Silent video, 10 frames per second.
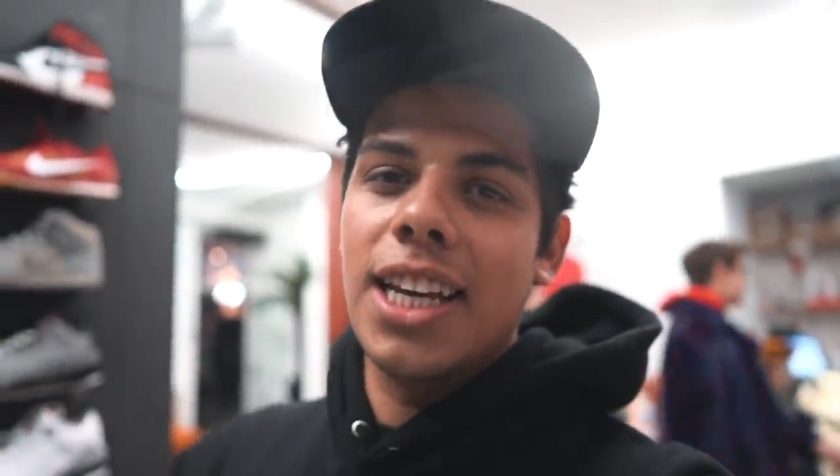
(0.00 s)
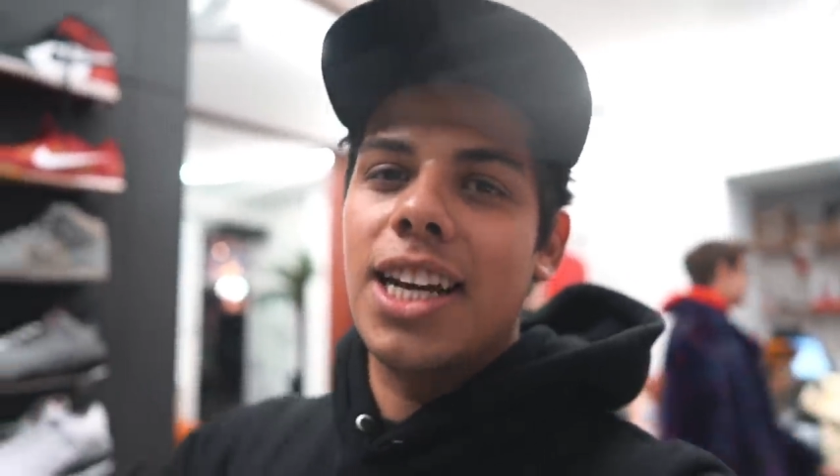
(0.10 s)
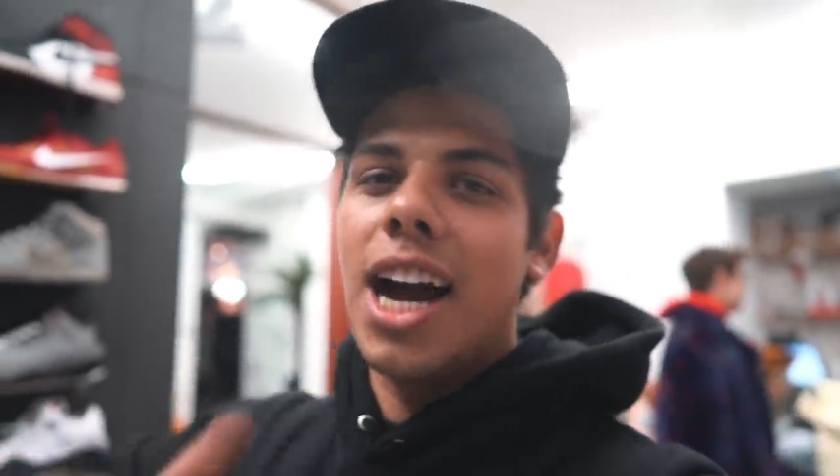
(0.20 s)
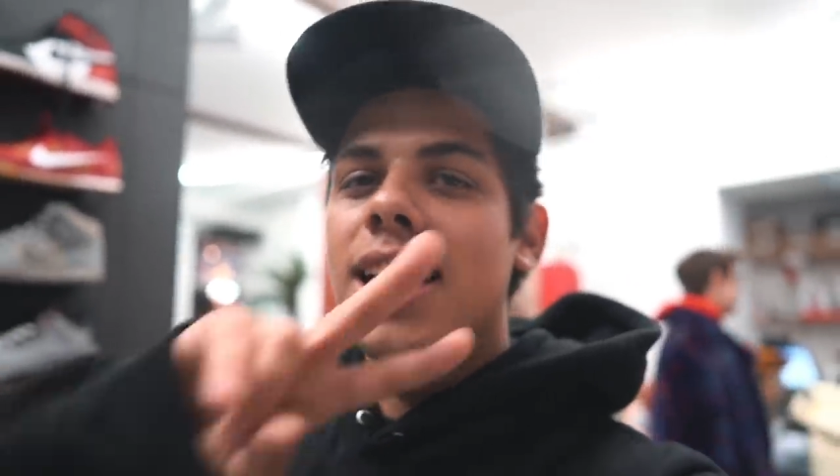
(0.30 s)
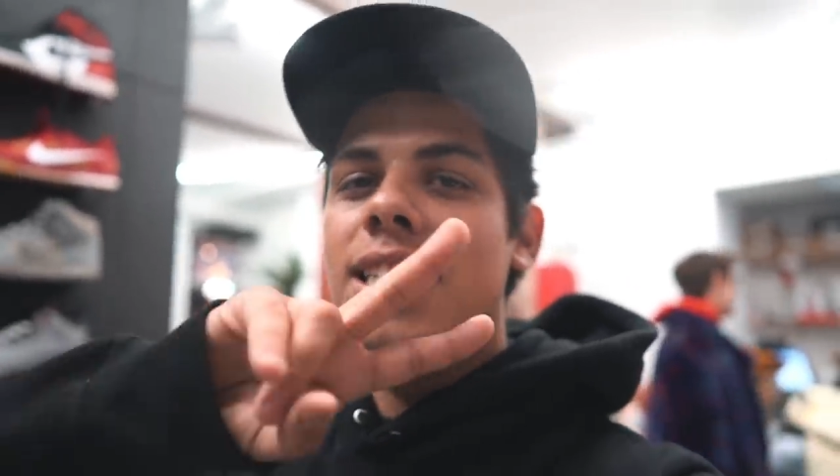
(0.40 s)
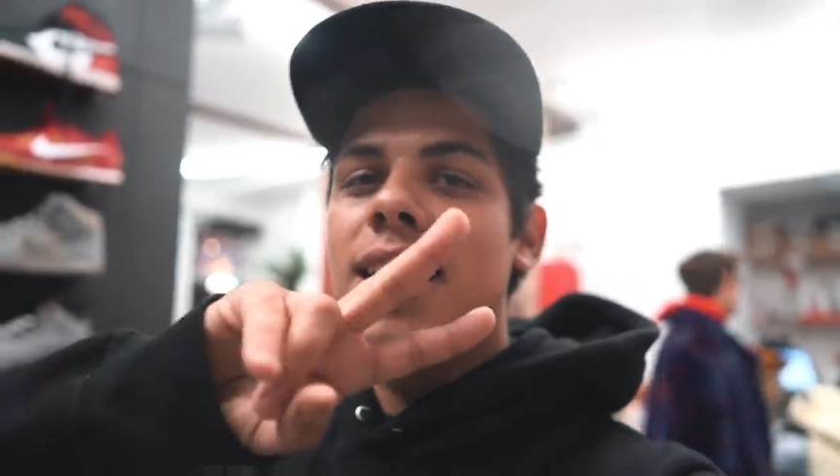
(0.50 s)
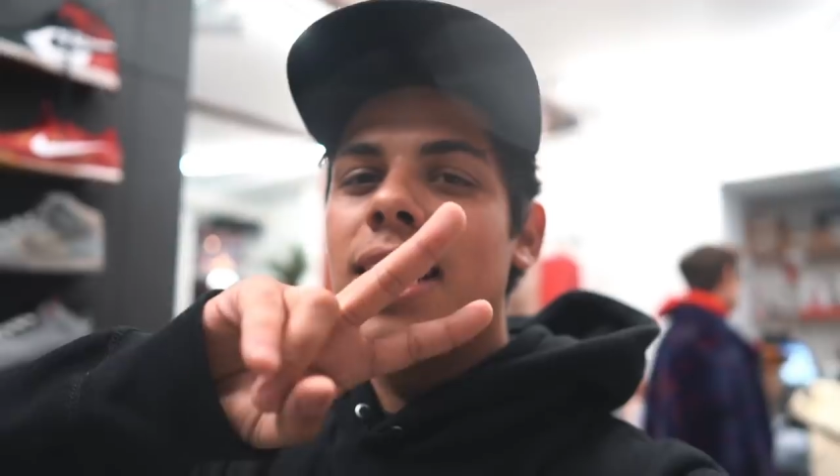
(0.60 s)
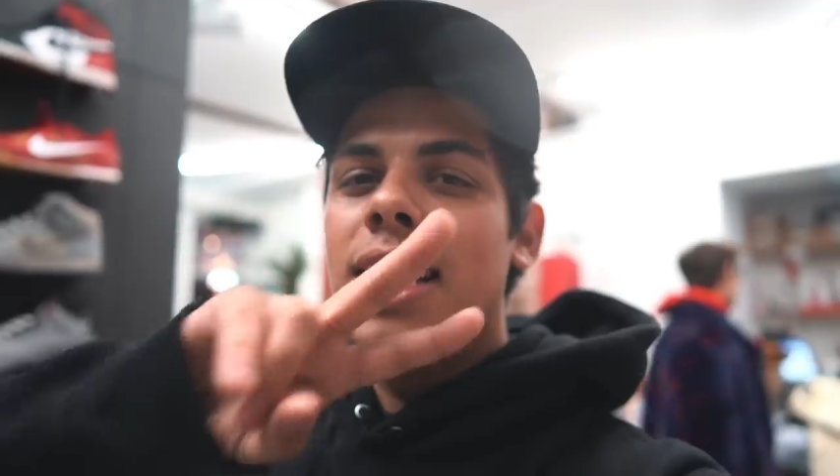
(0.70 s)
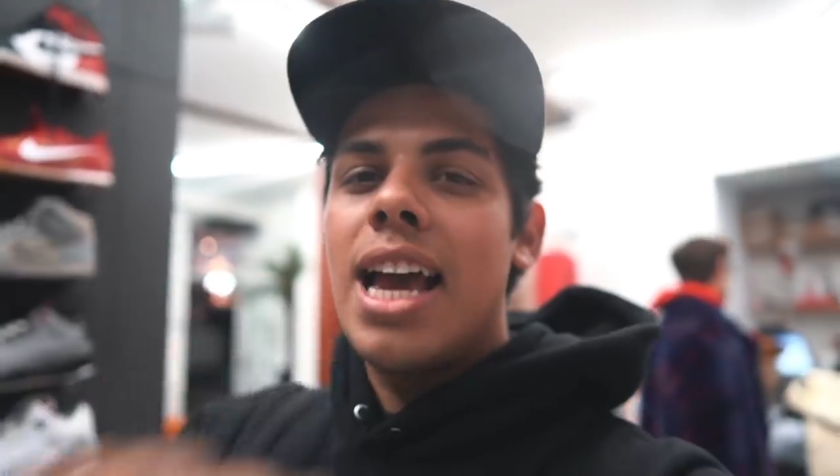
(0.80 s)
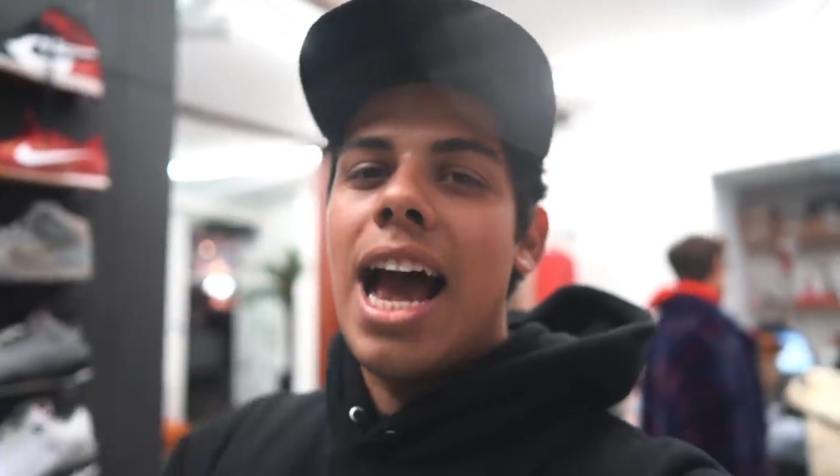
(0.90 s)
Guys,
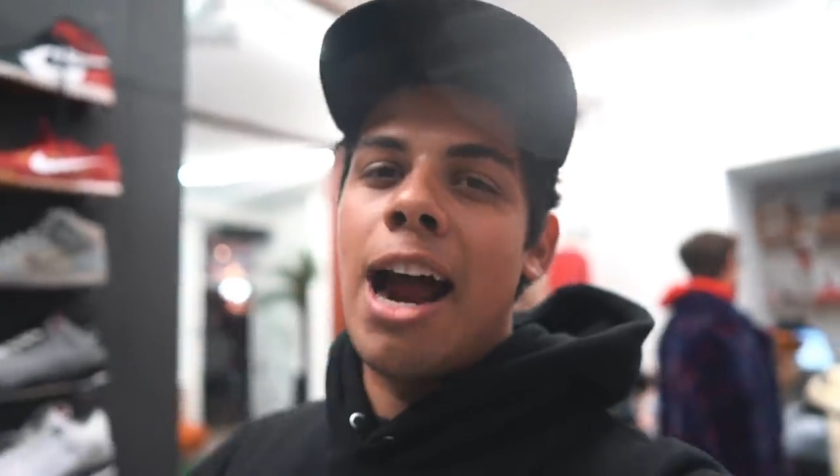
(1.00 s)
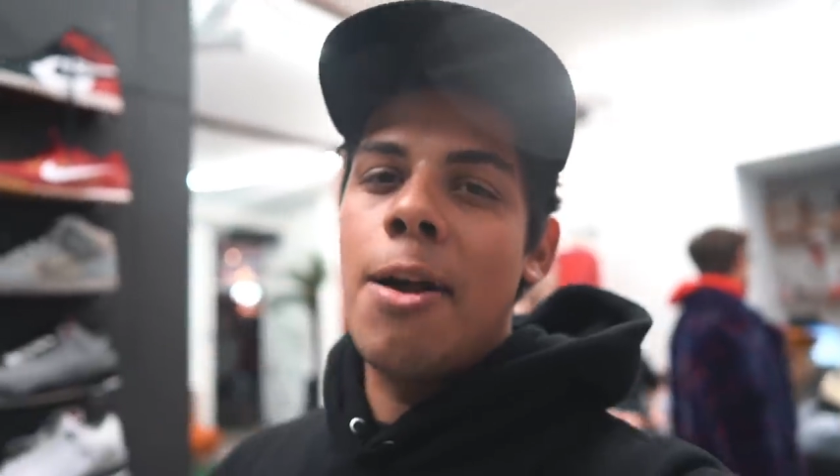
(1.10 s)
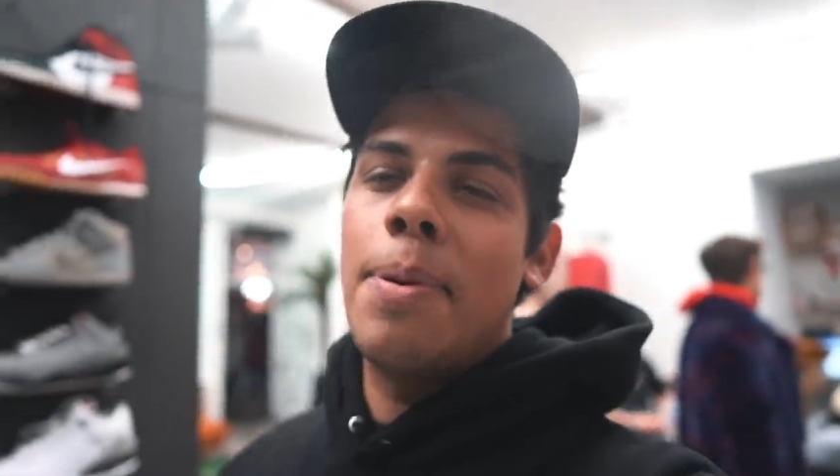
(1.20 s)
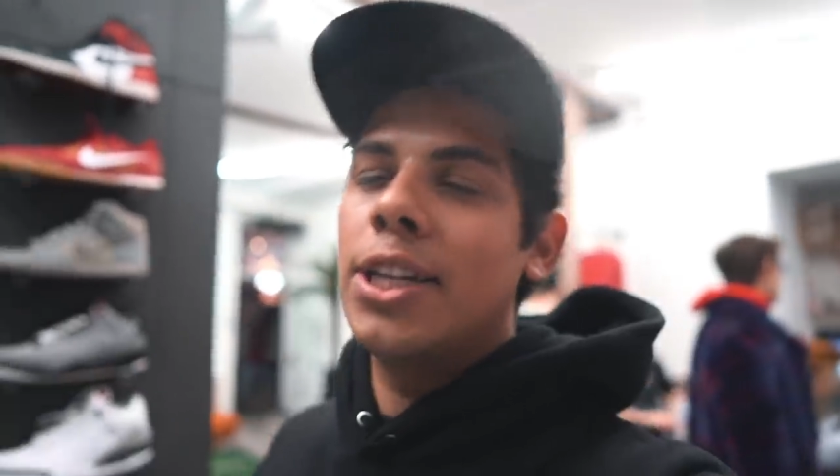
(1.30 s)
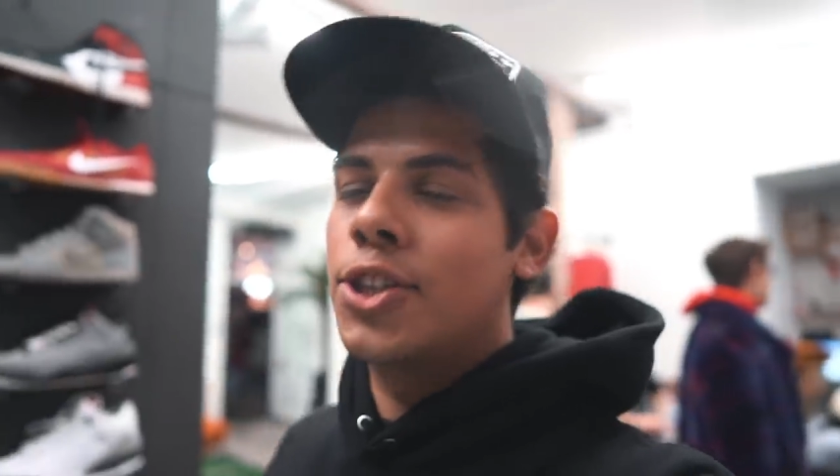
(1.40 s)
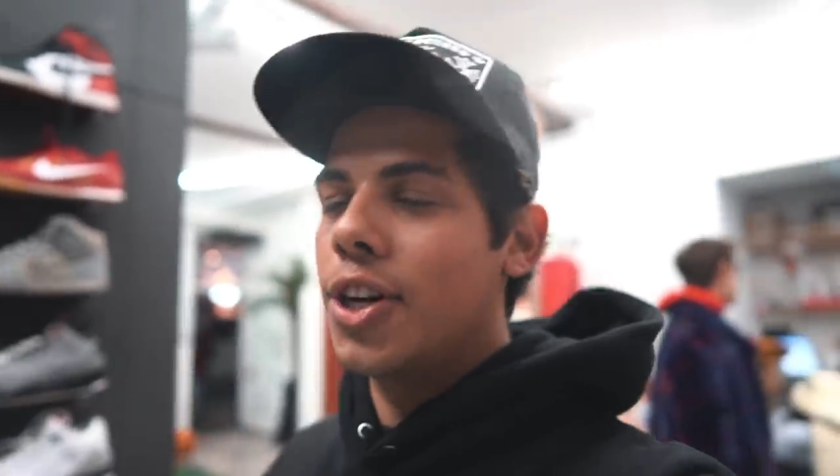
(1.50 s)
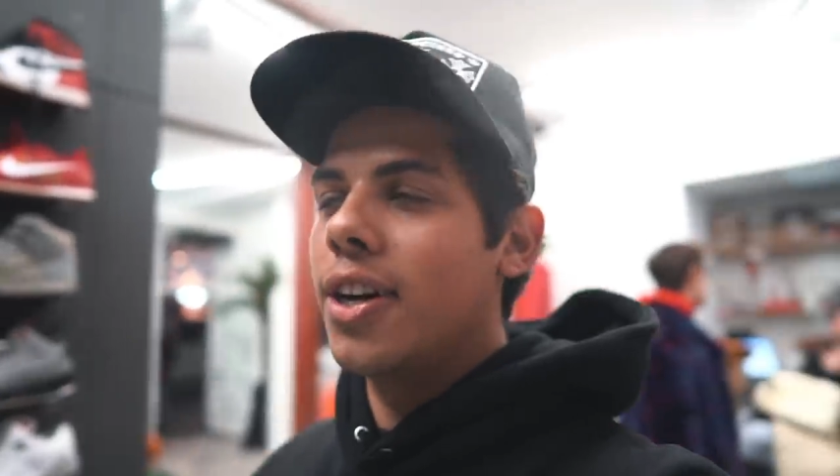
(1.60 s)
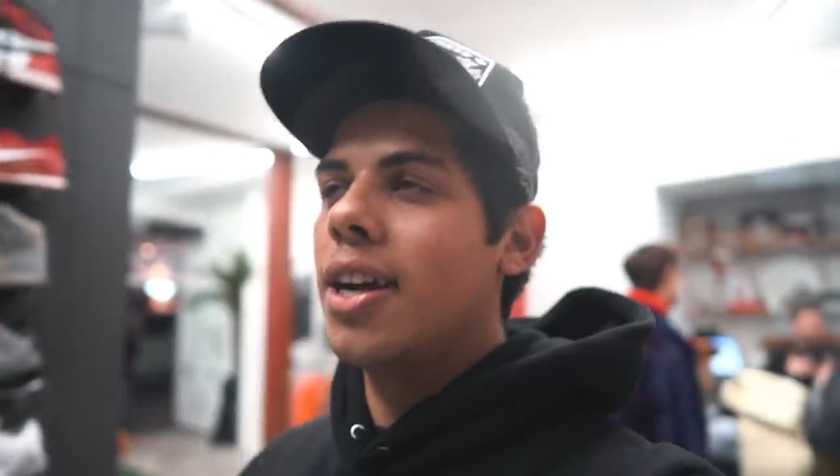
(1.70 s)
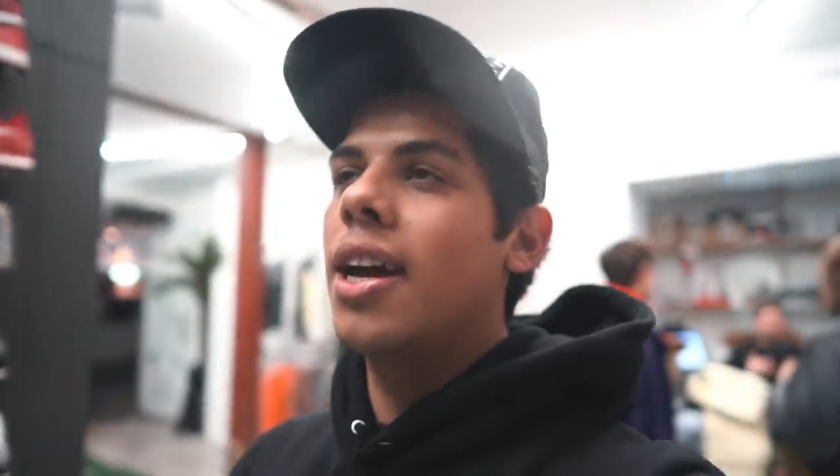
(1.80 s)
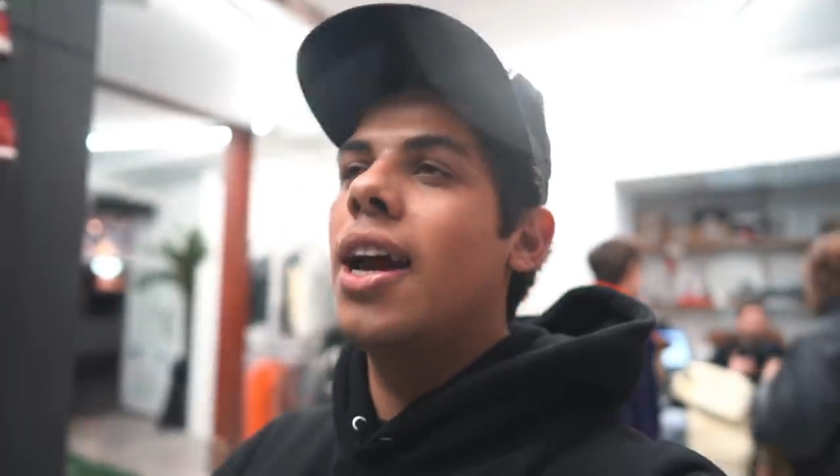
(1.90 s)
Ari
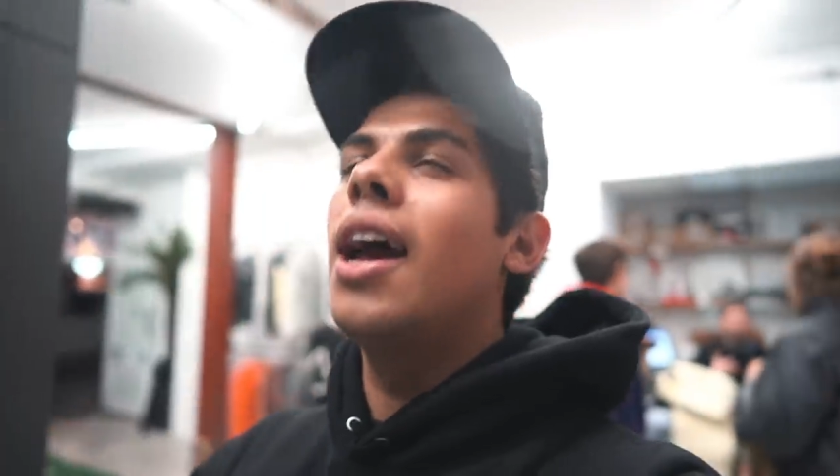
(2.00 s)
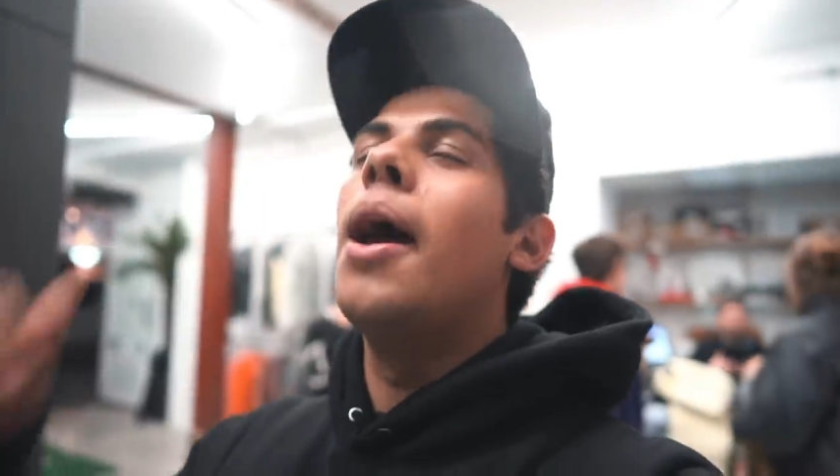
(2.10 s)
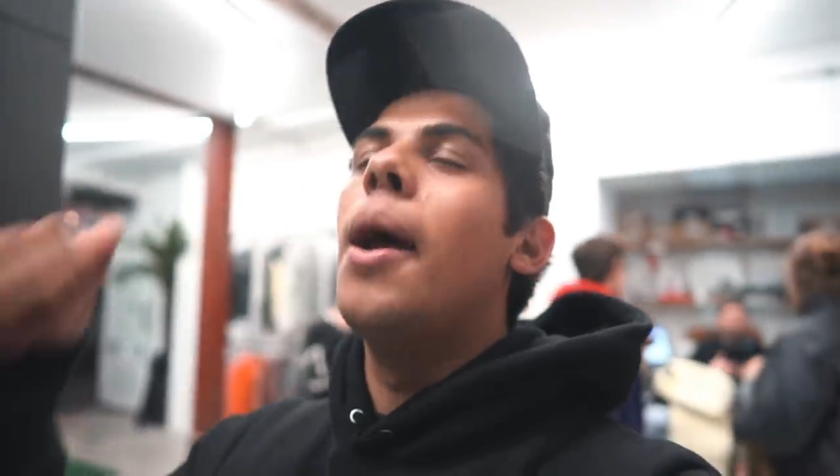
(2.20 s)
Petrou.